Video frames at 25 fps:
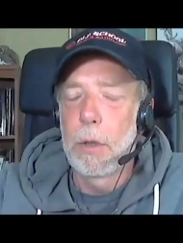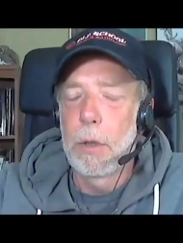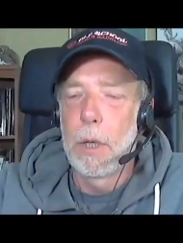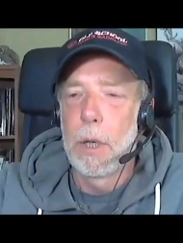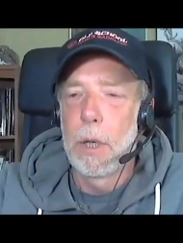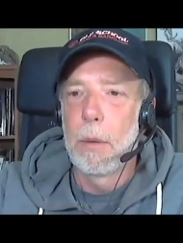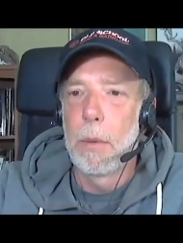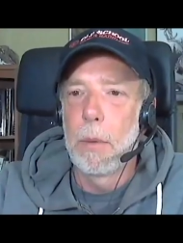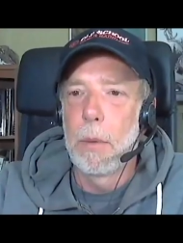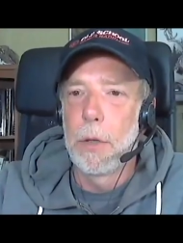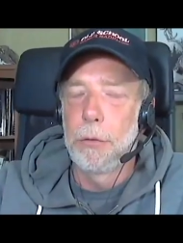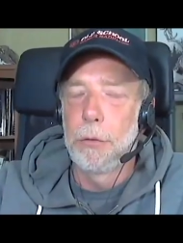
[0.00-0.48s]

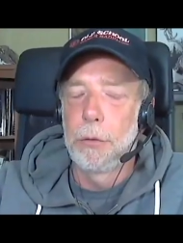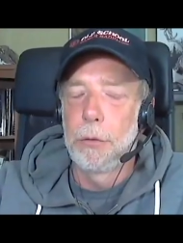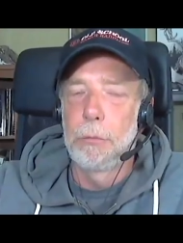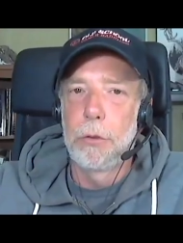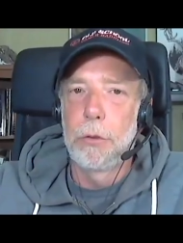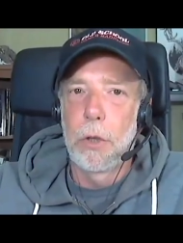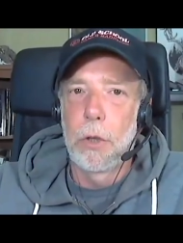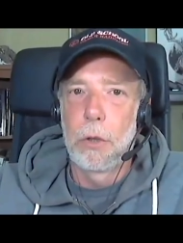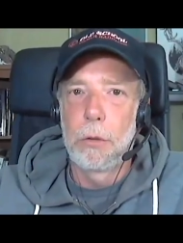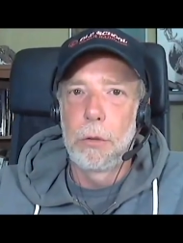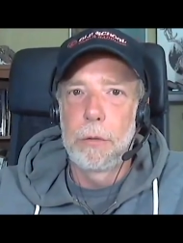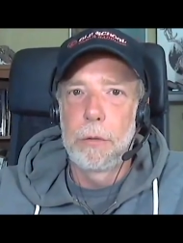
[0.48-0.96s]
um, as a
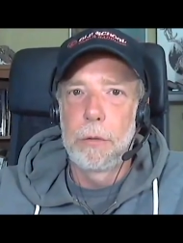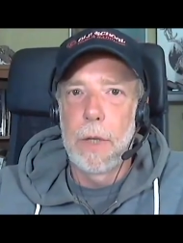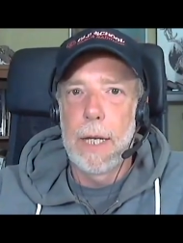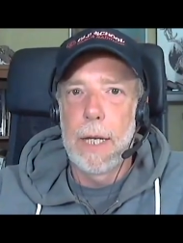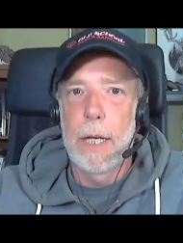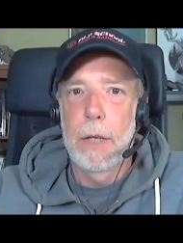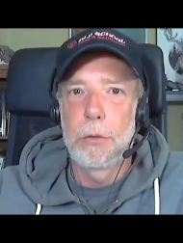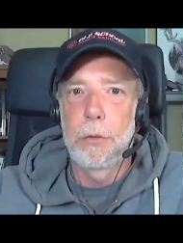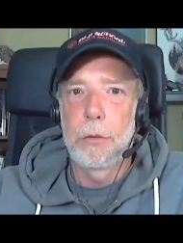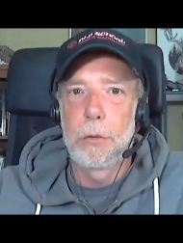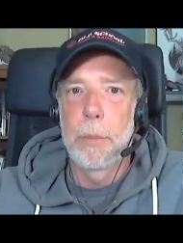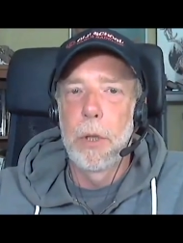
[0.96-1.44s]
result of that,
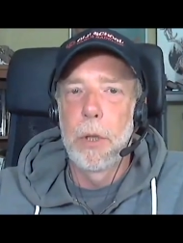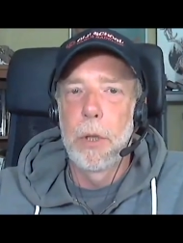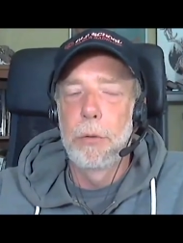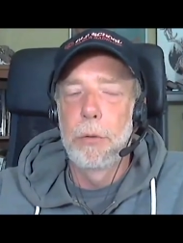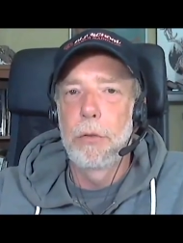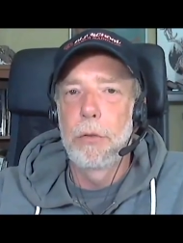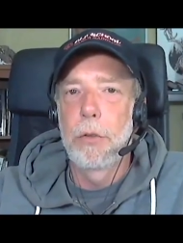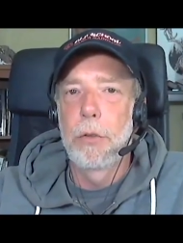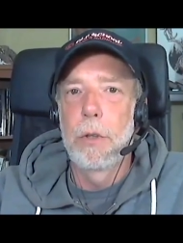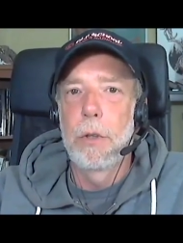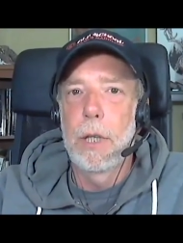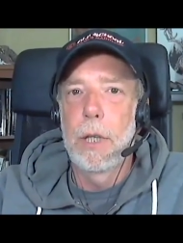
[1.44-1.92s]
as
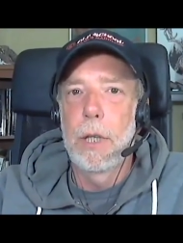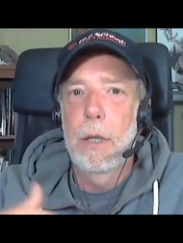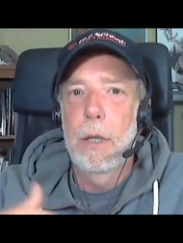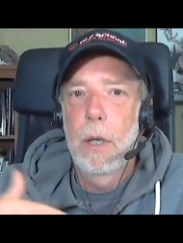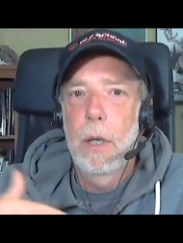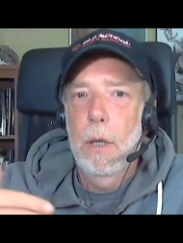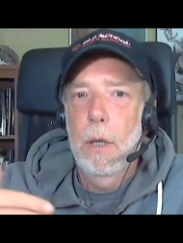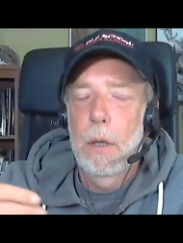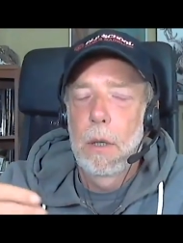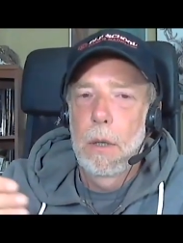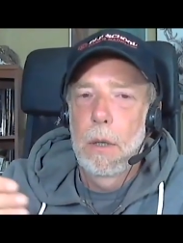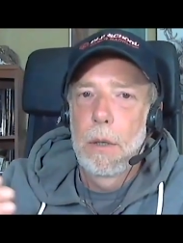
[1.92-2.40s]
opposed to the
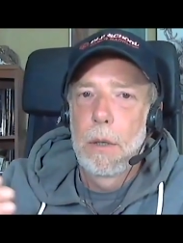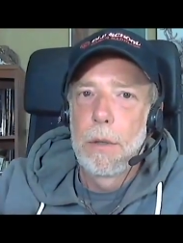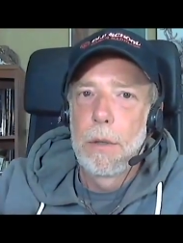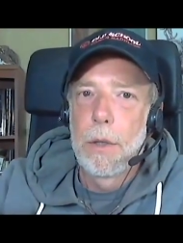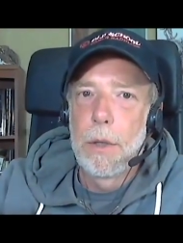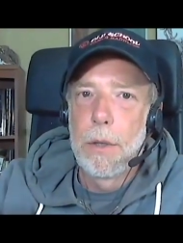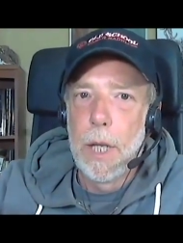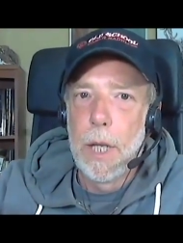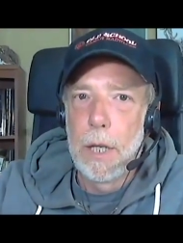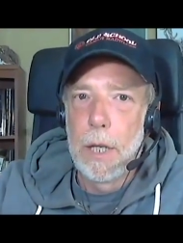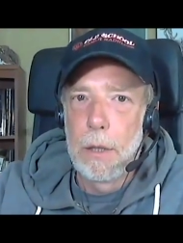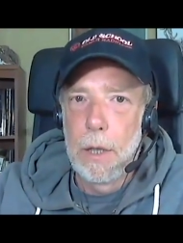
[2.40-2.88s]
the
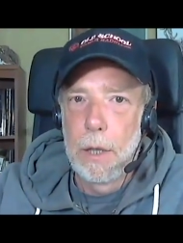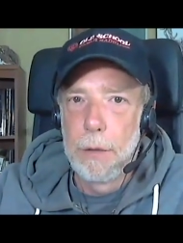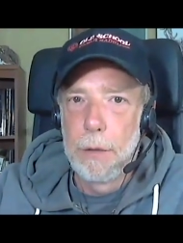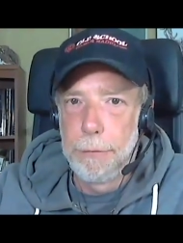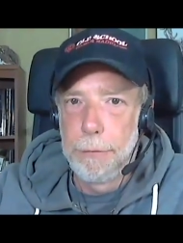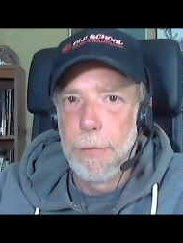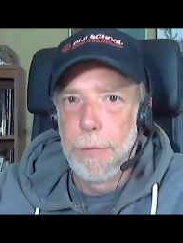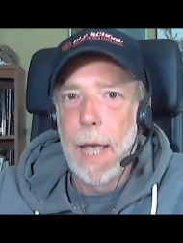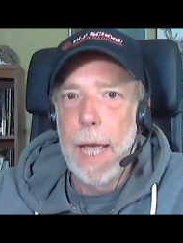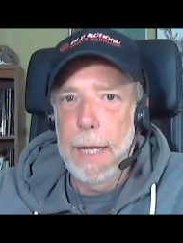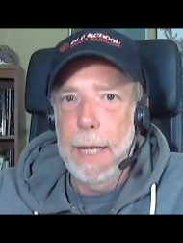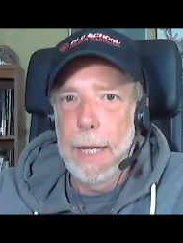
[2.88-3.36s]
then
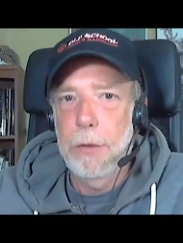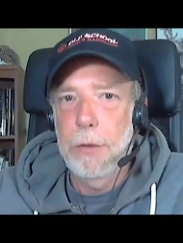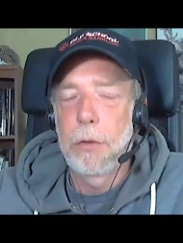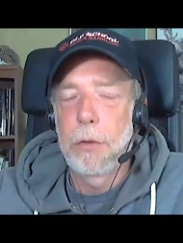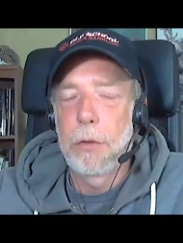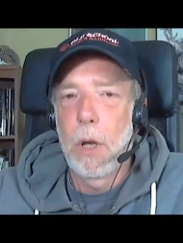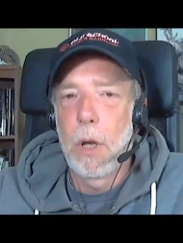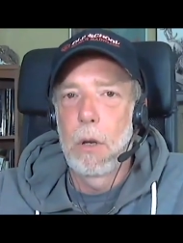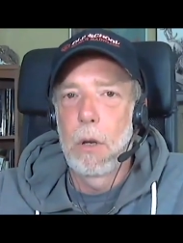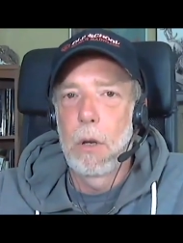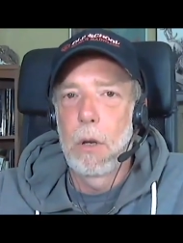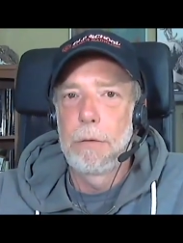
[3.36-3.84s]
effects
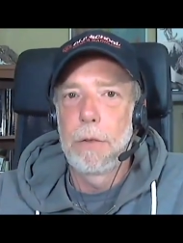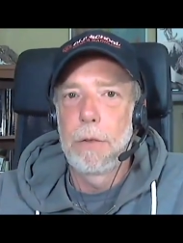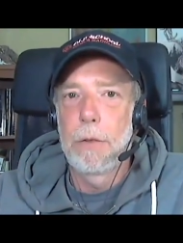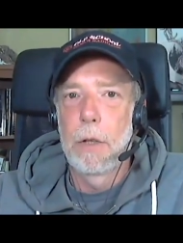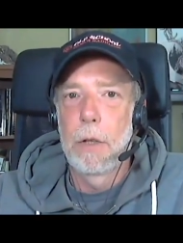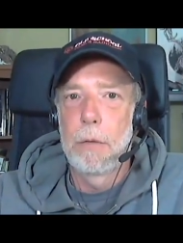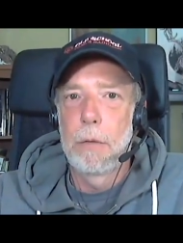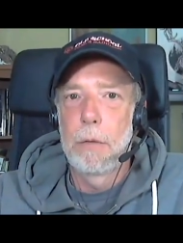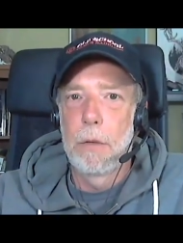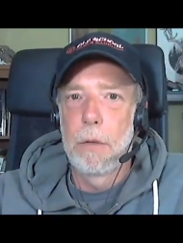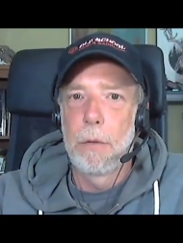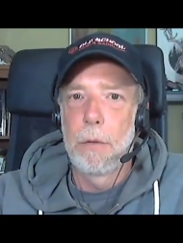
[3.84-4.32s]
of,
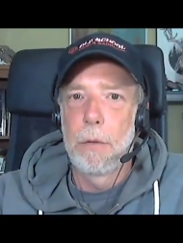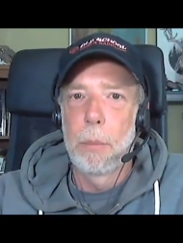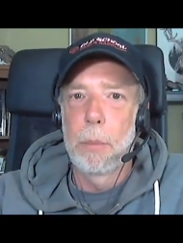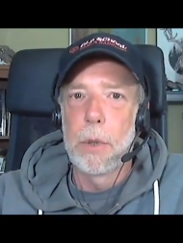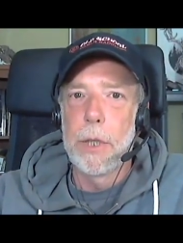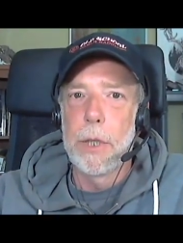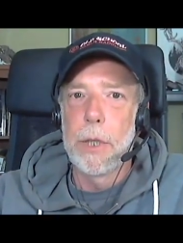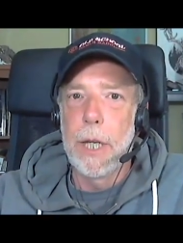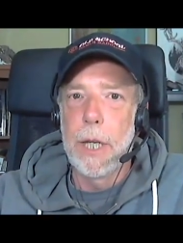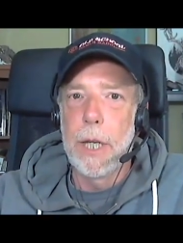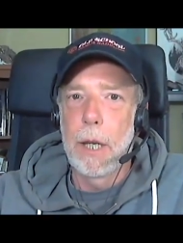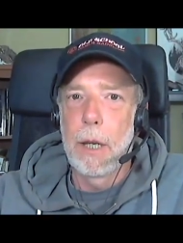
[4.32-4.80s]
of, of a
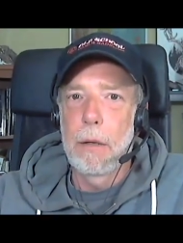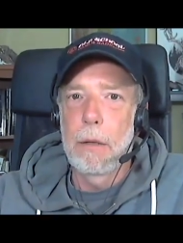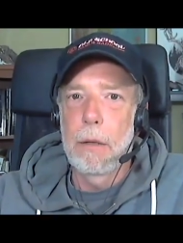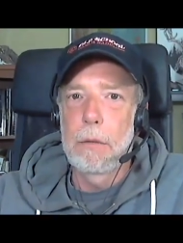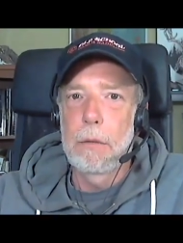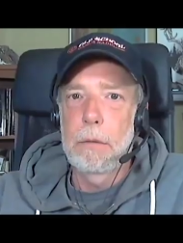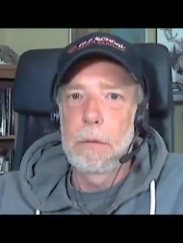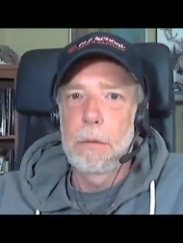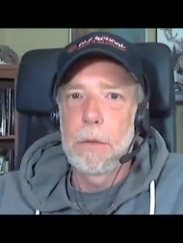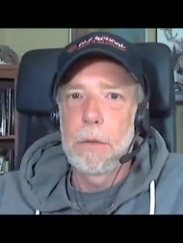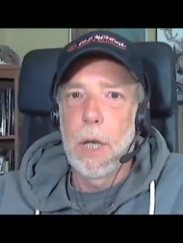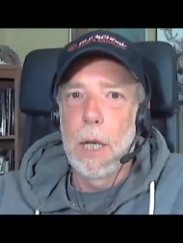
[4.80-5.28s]
bleeding
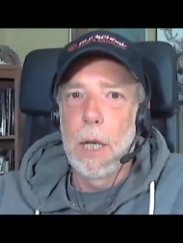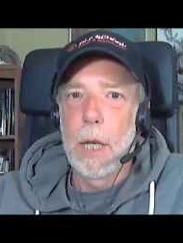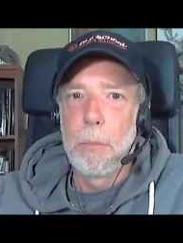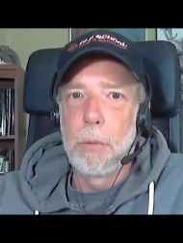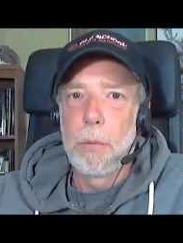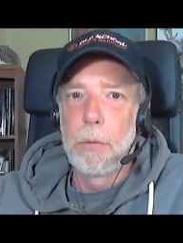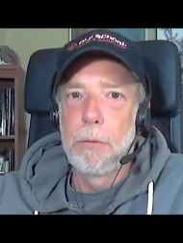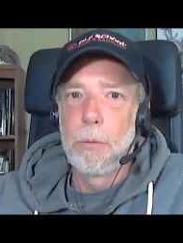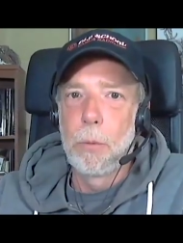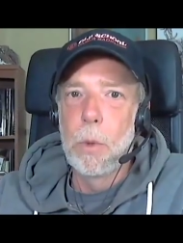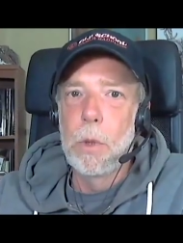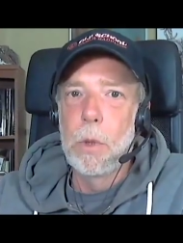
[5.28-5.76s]
type
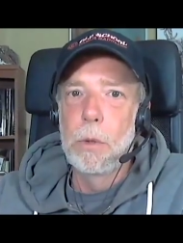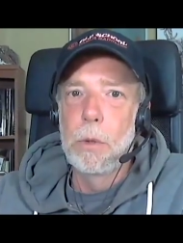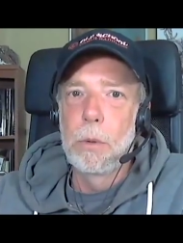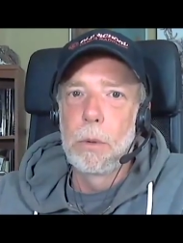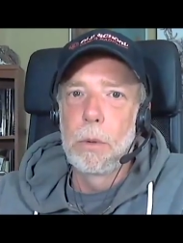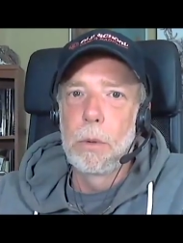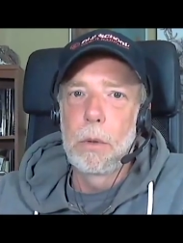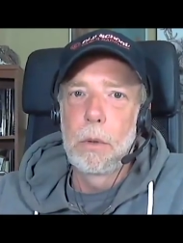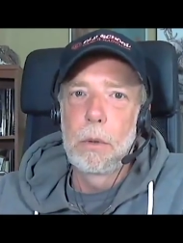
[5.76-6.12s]
of wound.